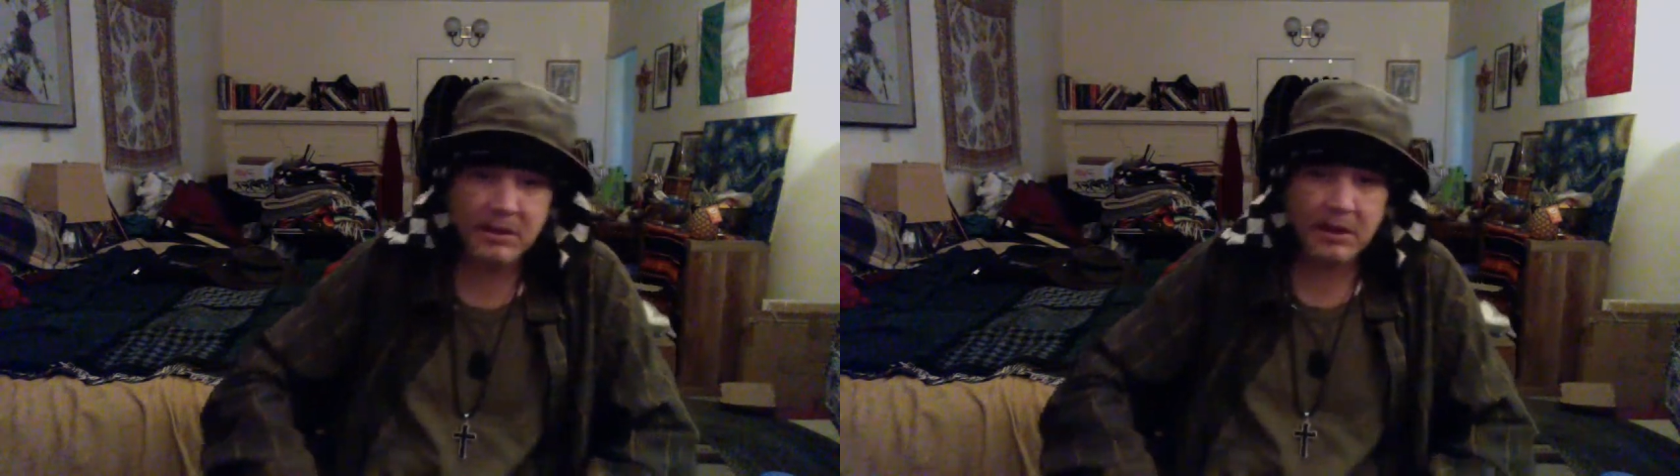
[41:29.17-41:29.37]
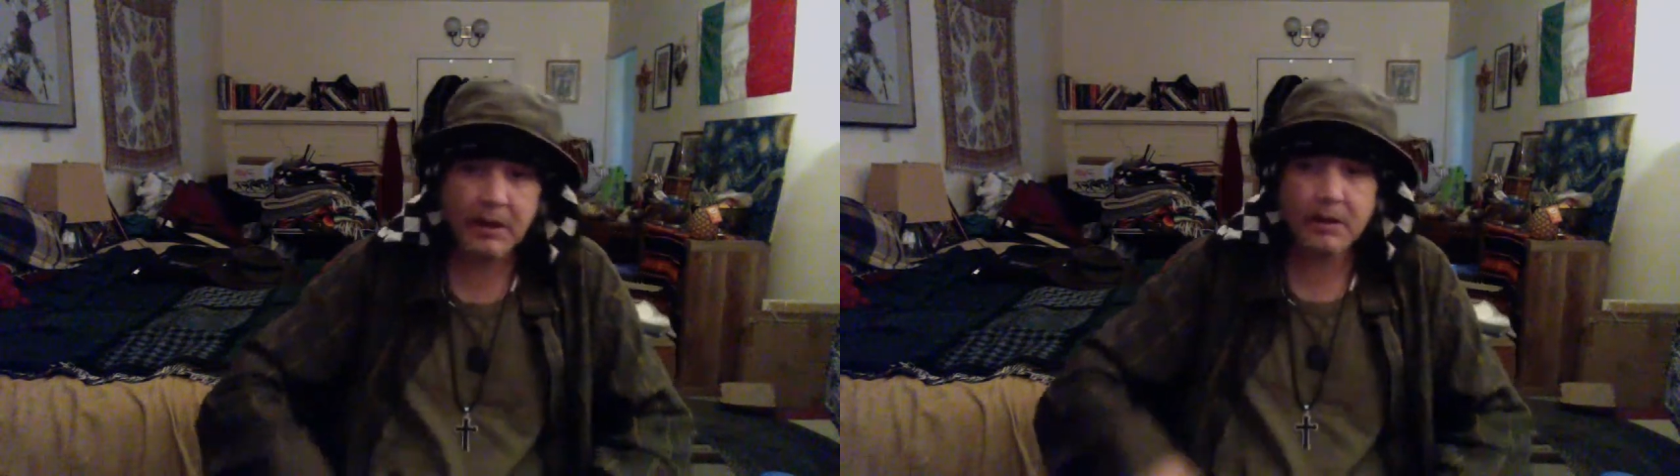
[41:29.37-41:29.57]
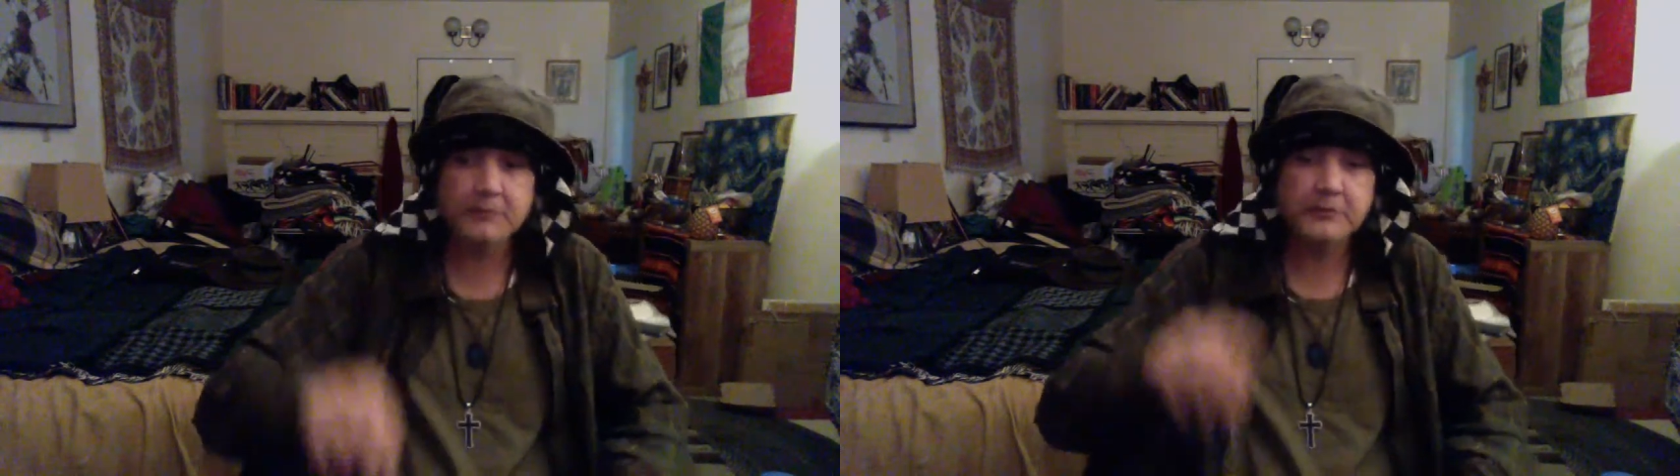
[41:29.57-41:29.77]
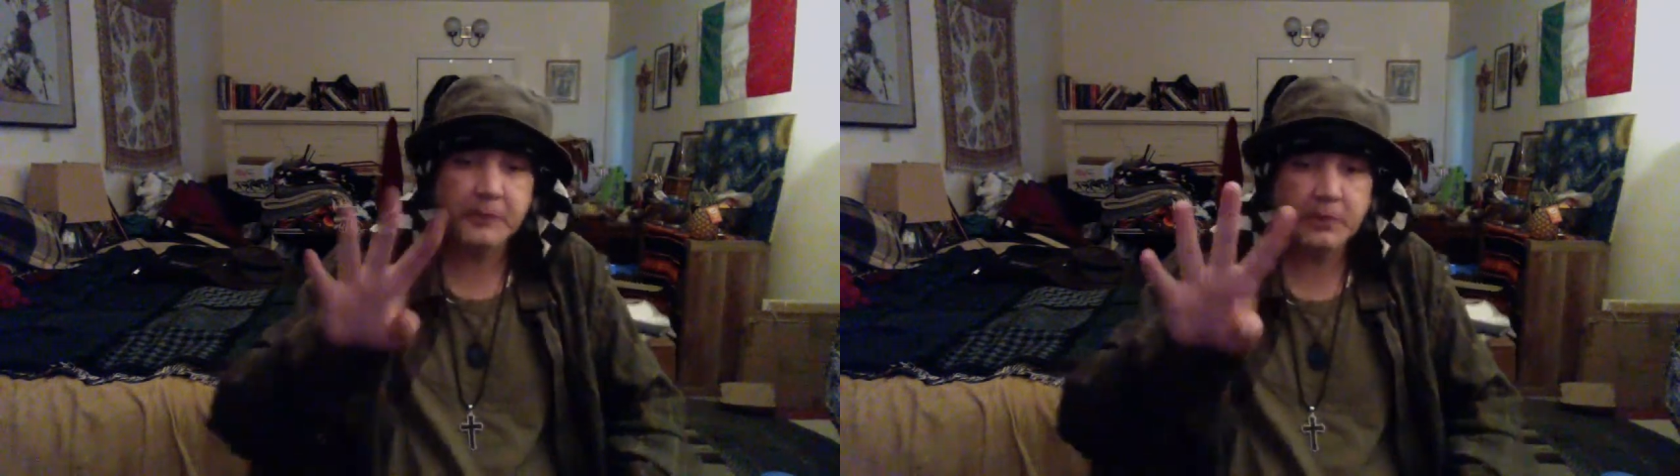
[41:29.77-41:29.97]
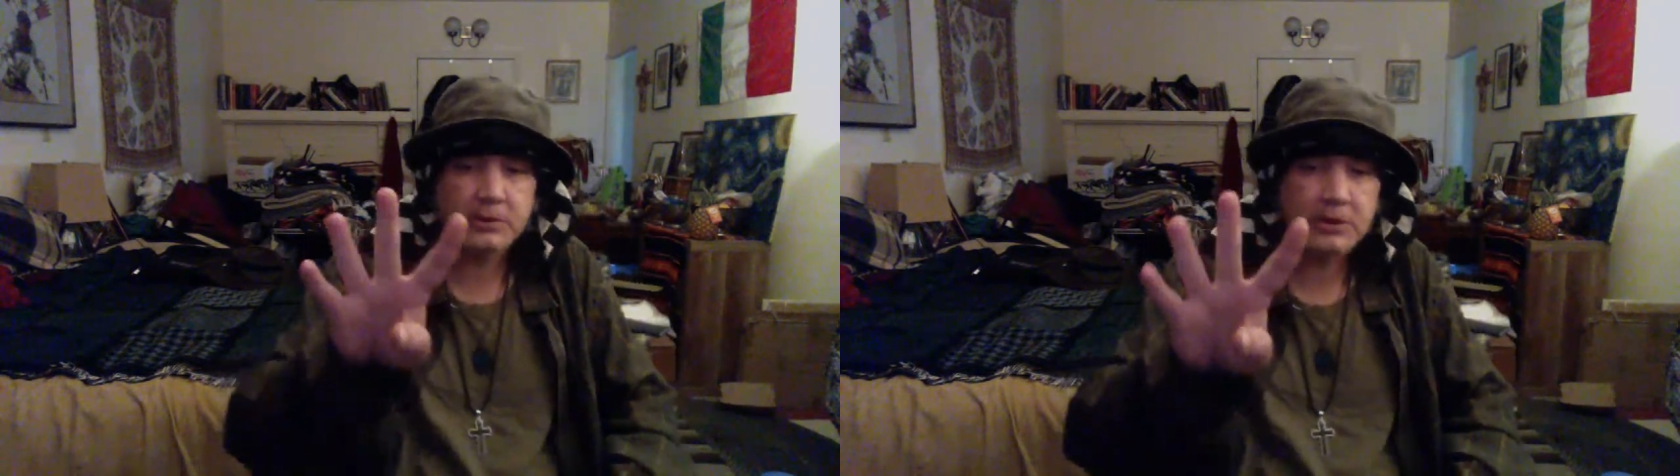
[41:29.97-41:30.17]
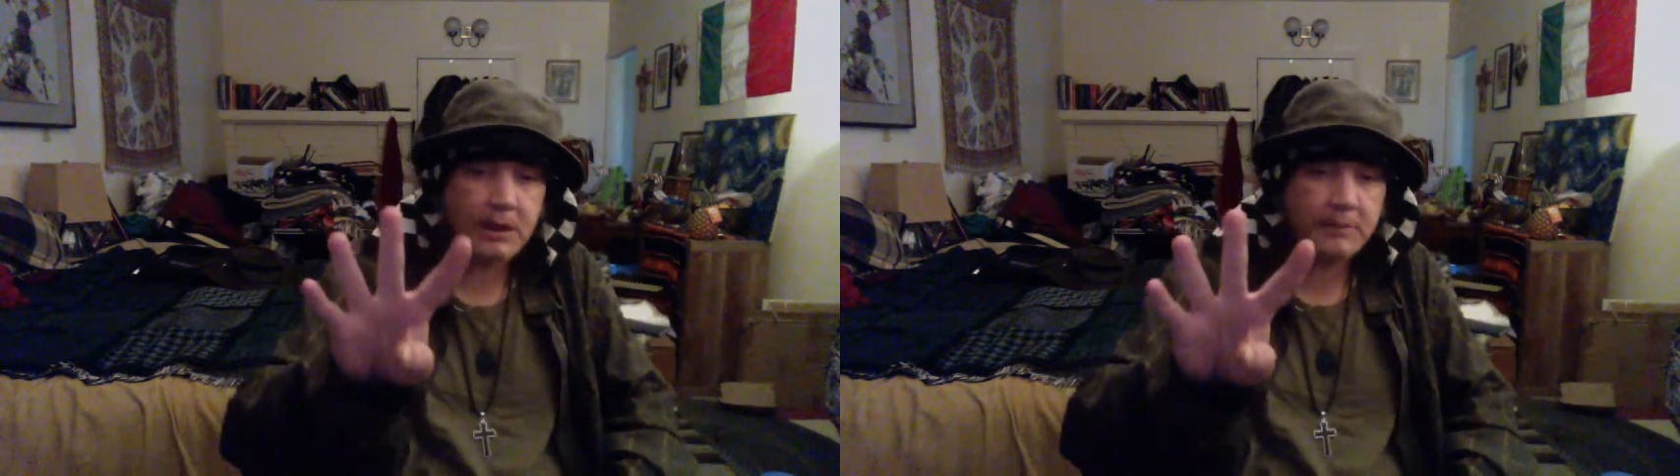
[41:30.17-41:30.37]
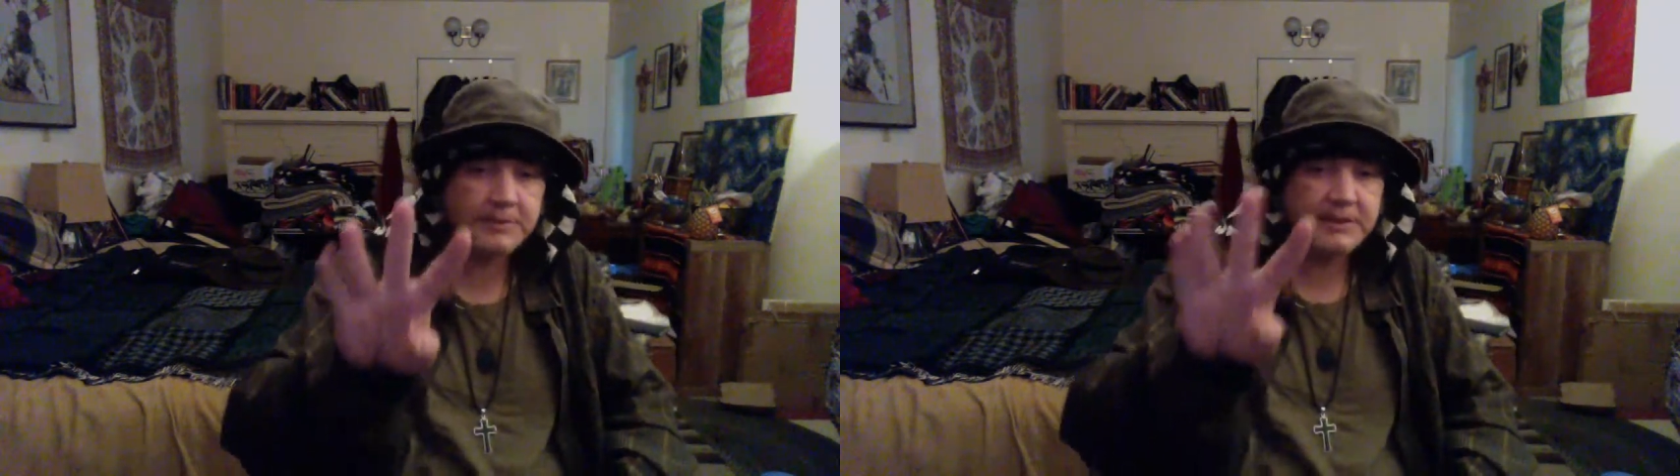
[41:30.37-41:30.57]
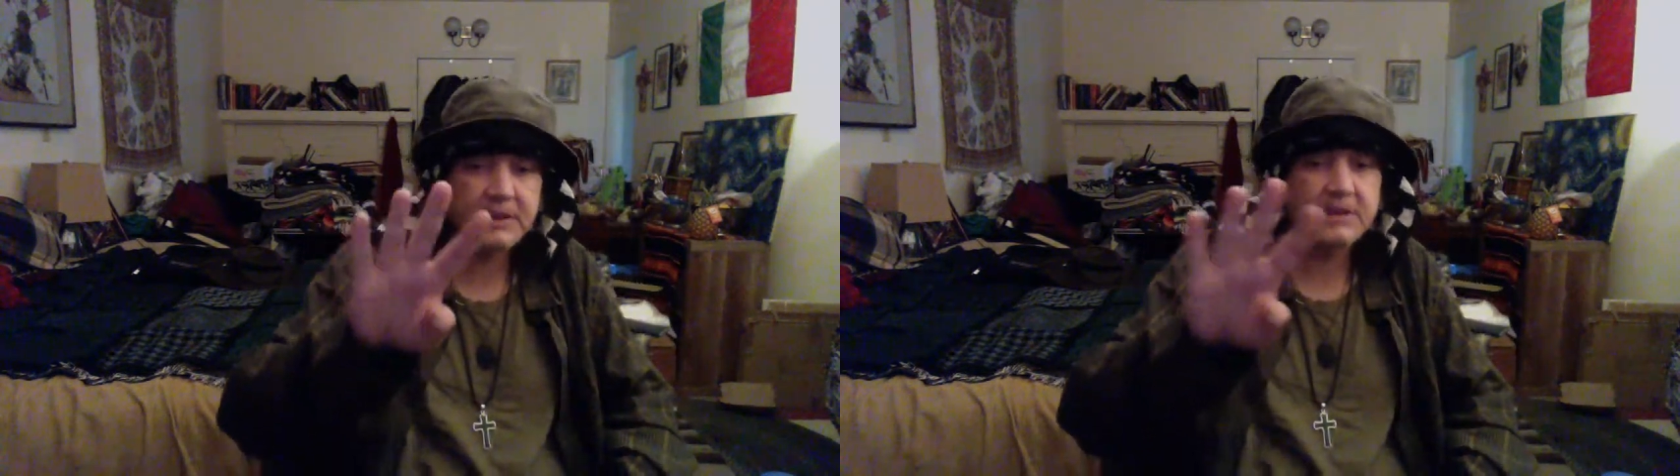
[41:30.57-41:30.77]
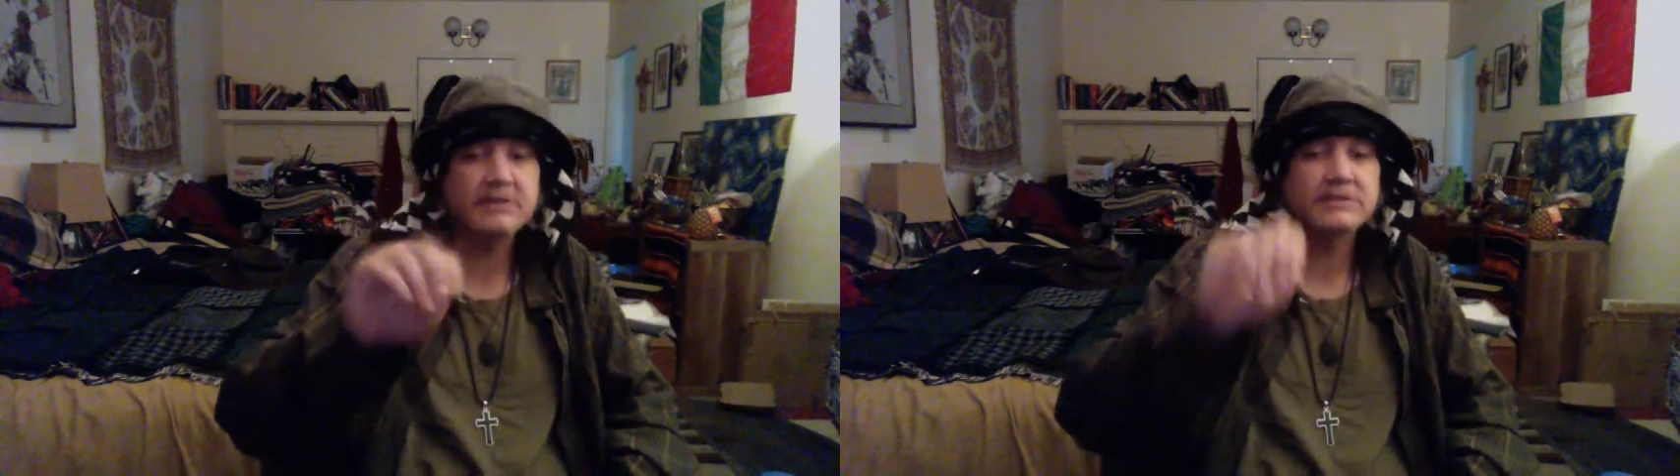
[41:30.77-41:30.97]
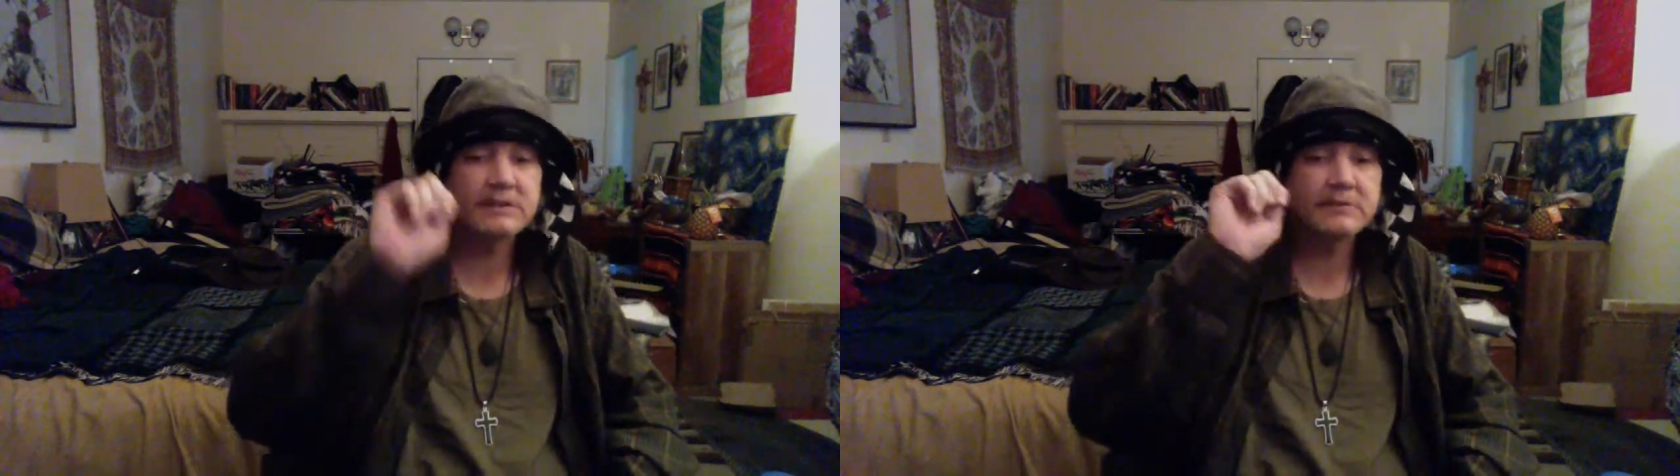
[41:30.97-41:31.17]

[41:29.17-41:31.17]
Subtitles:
I have 4 MDAs